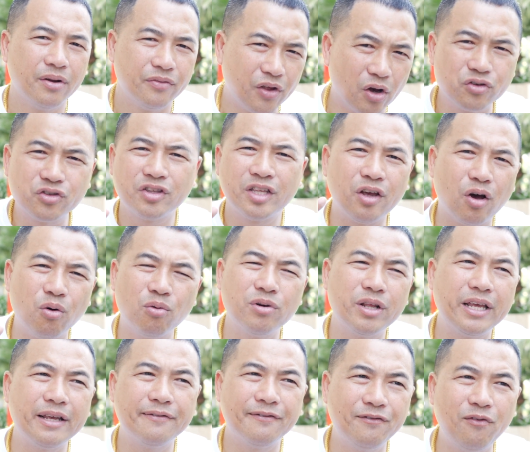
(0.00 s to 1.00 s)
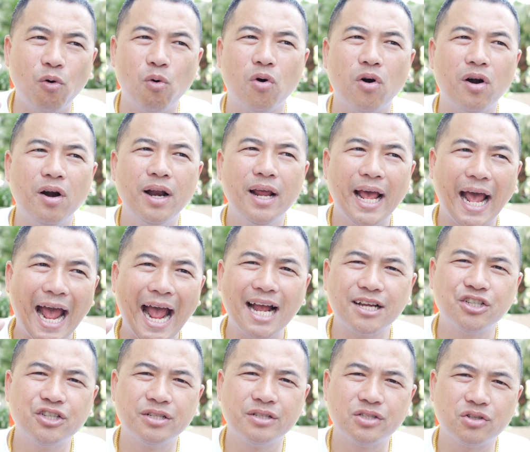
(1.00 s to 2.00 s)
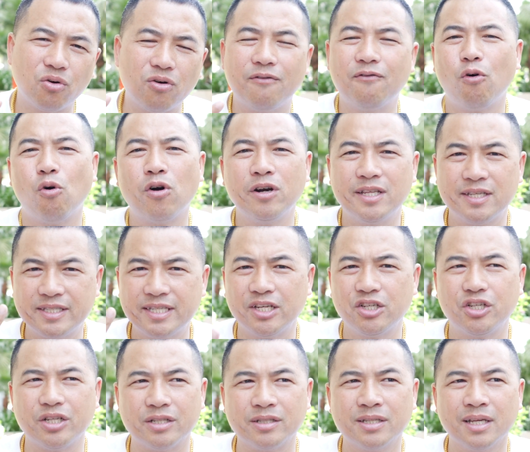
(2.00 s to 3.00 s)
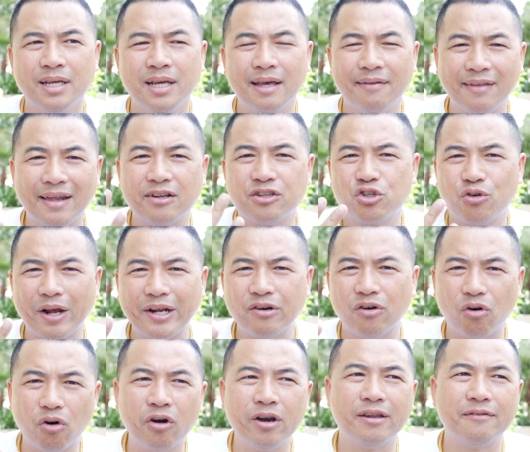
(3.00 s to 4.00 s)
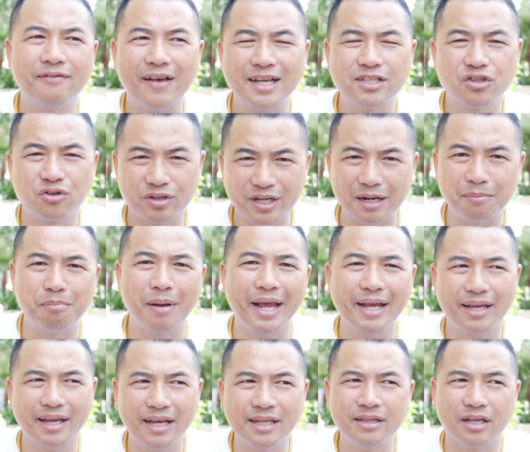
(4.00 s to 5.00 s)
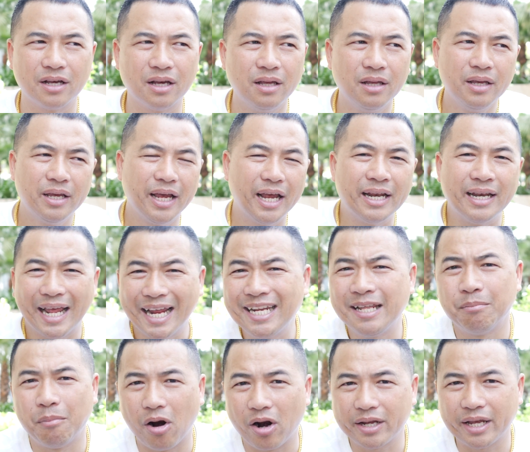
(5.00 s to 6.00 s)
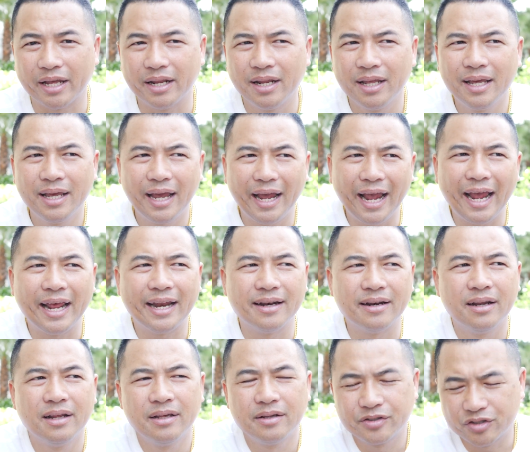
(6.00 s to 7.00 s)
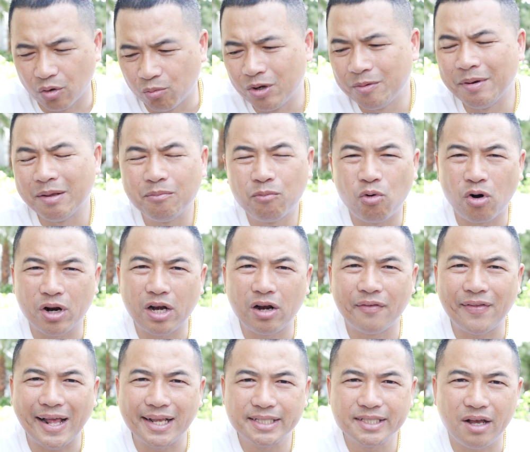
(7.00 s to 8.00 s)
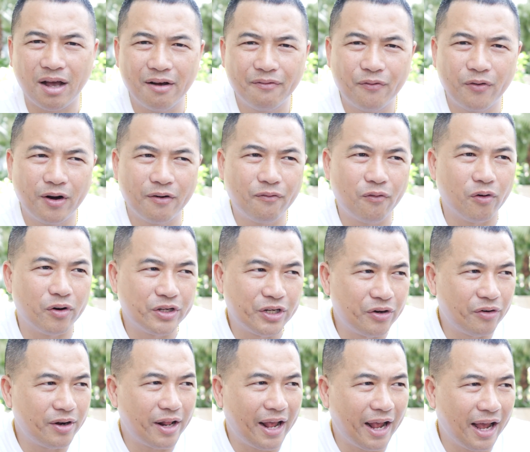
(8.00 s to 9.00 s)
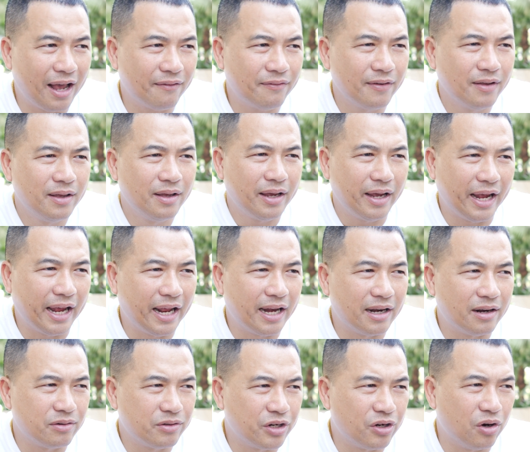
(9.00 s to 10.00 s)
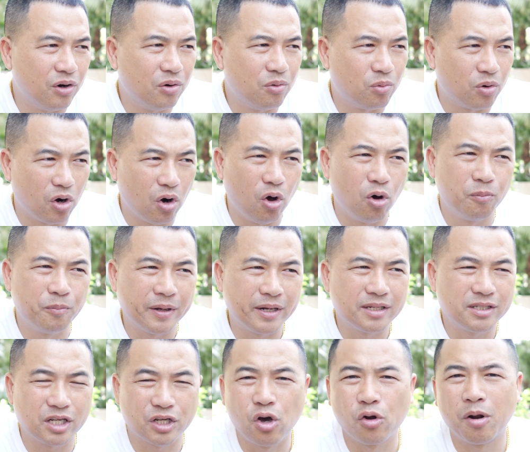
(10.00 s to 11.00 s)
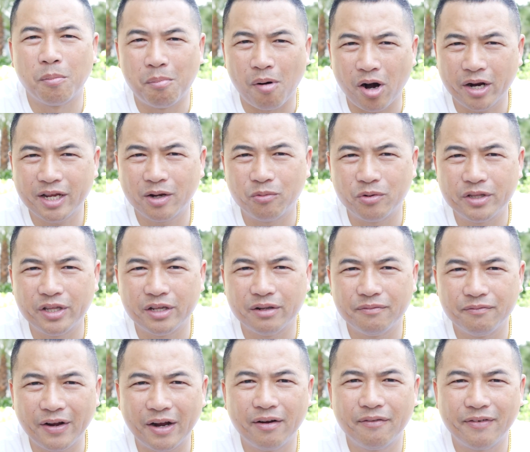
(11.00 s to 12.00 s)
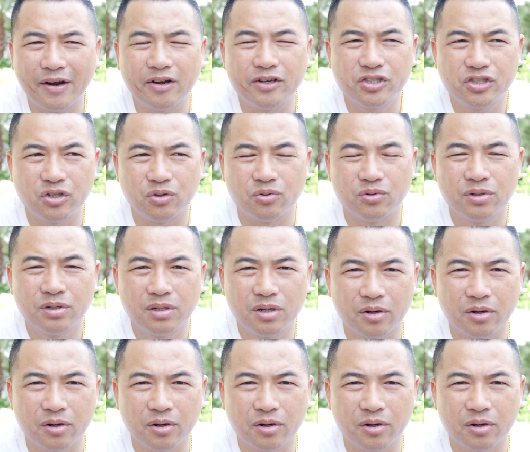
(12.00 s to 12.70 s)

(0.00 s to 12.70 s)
Those are the only 4 actions or 4 decisions that a trader or investor can make in any market. And so we've been working on that software for a year and a half, and we're hoping to go to market with it very, very soon.